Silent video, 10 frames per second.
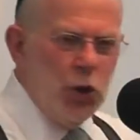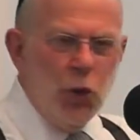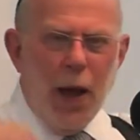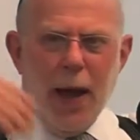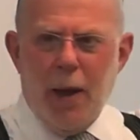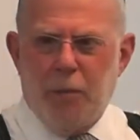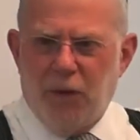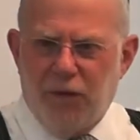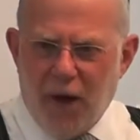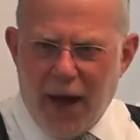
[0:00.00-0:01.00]
to
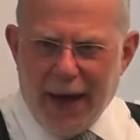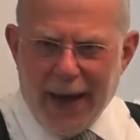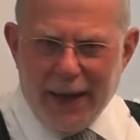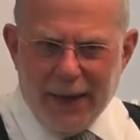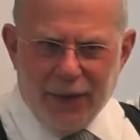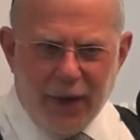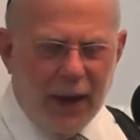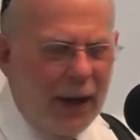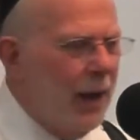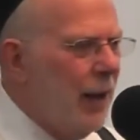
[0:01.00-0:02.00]
amplify
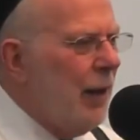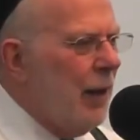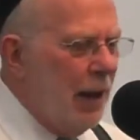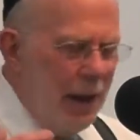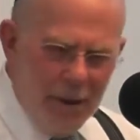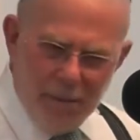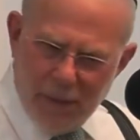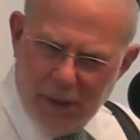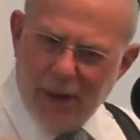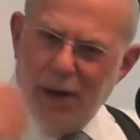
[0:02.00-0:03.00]
anything
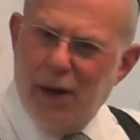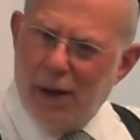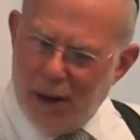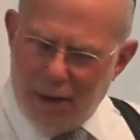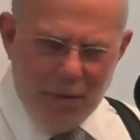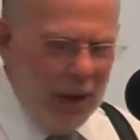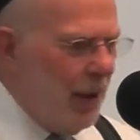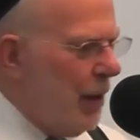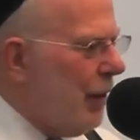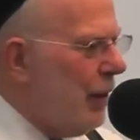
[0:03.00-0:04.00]
um, uh, um,
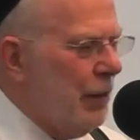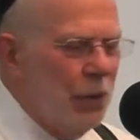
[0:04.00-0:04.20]
uh,